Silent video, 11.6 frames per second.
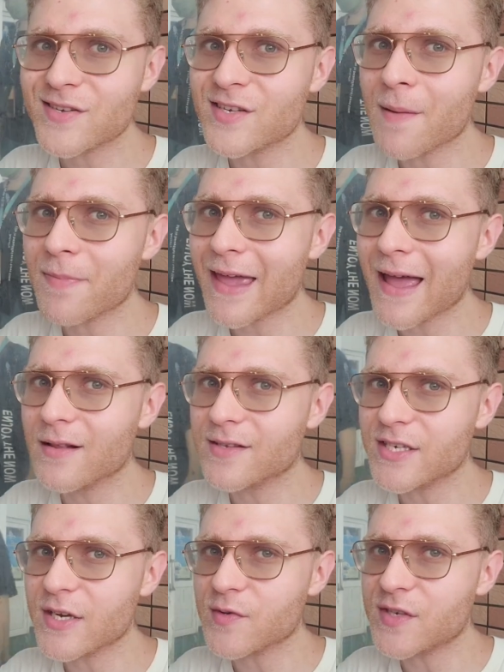is something
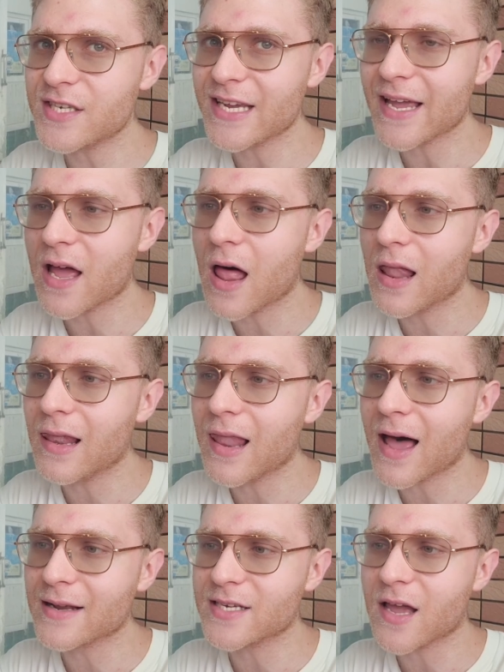else you see a
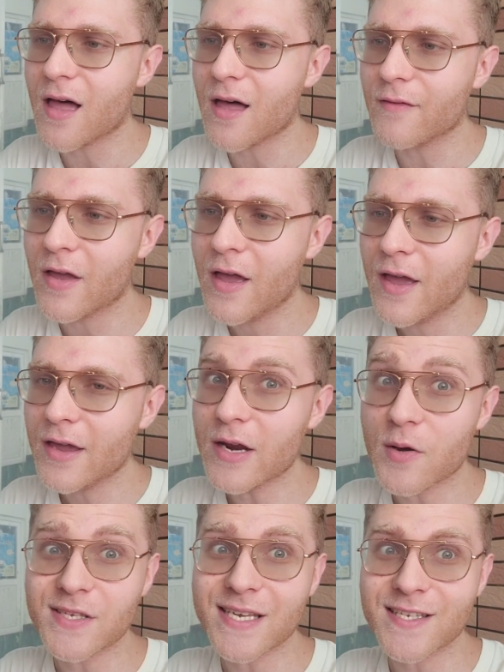lot of. You
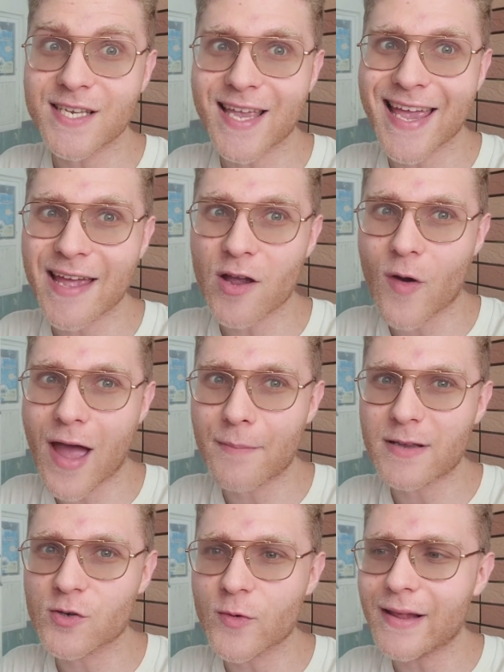know, since king
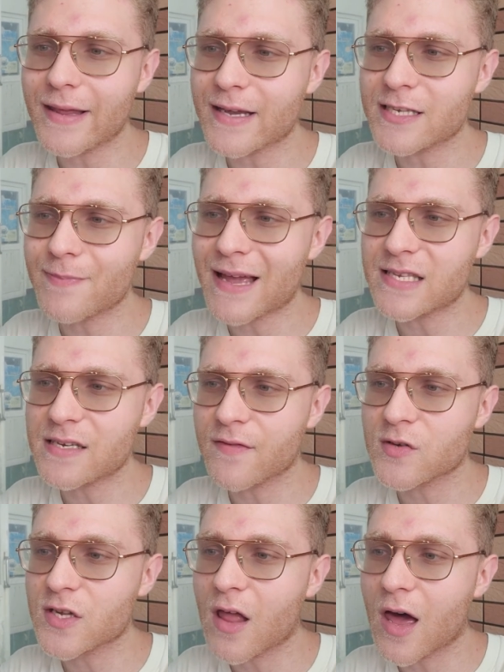crab is really expensive,
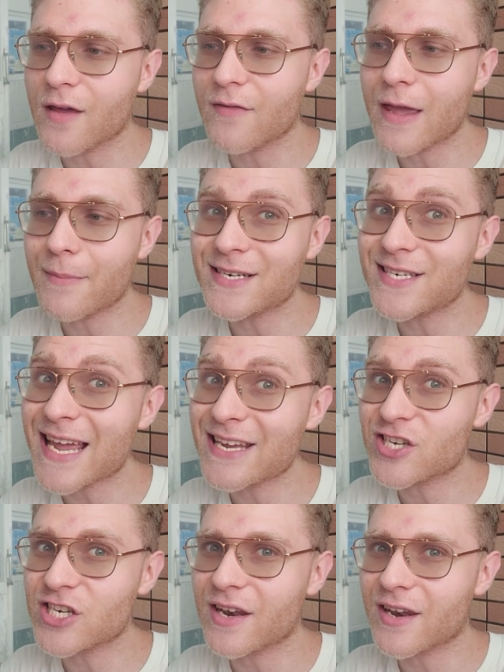there's a lot of
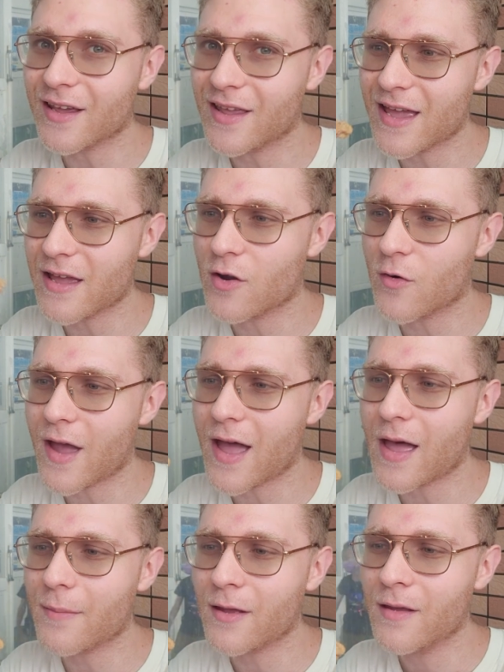imitation king
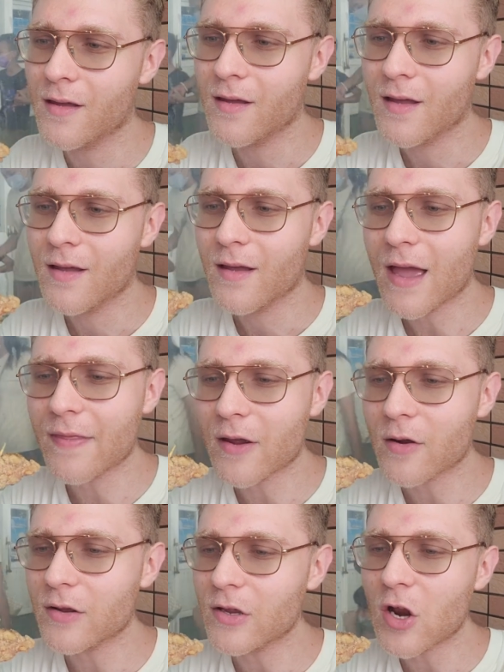crab. And
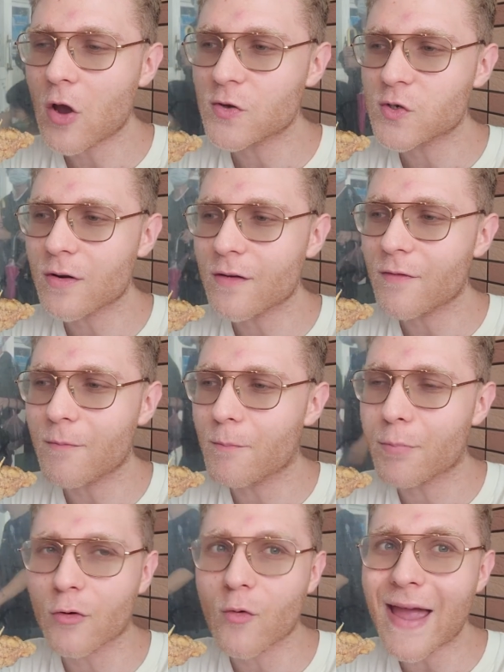they're, you know, sort of
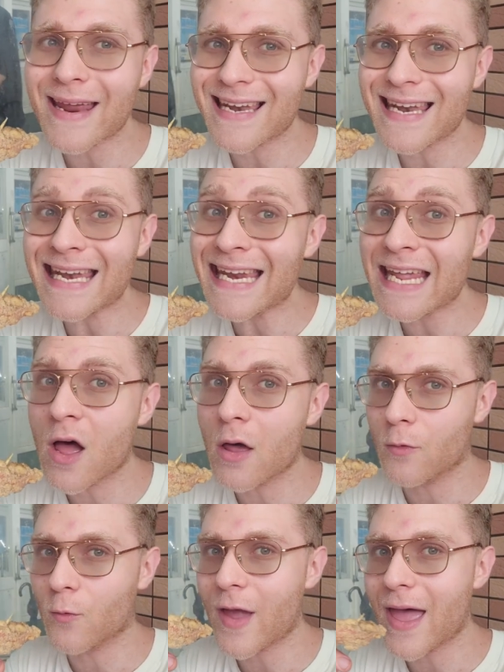bright
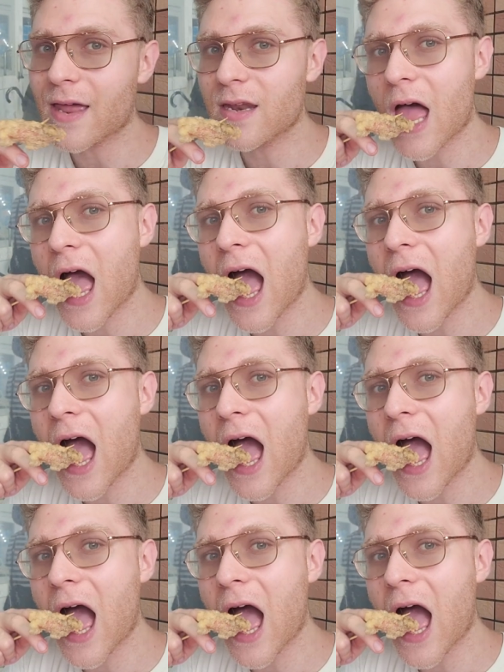neon red.